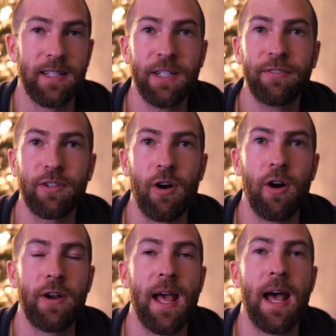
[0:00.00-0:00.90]
gift
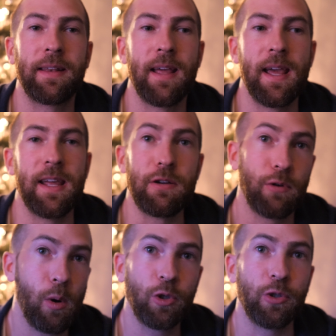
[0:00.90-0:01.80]
card at a
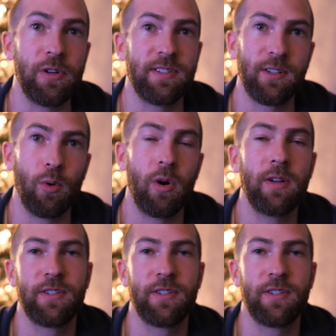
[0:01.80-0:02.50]
grocery store.